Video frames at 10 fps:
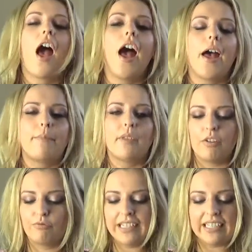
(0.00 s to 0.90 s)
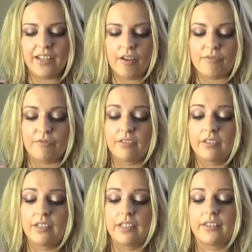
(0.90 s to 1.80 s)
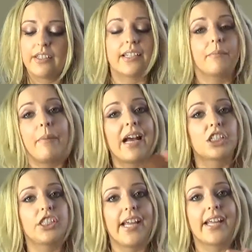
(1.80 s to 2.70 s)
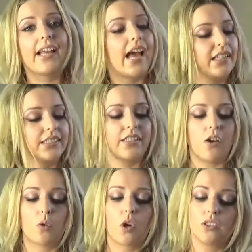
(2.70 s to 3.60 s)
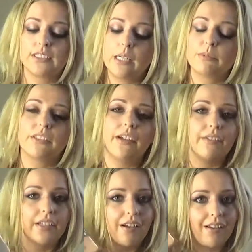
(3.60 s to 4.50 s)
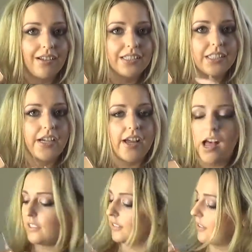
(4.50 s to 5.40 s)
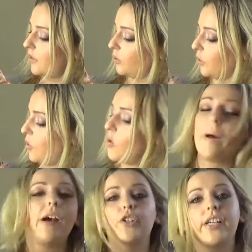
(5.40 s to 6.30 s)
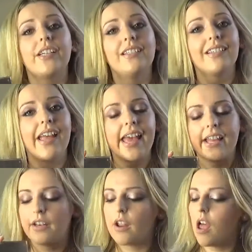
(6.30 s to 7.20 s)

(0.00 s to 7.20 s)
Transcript: I really love the packaging and the whole concept of having a highlighter and contour powder in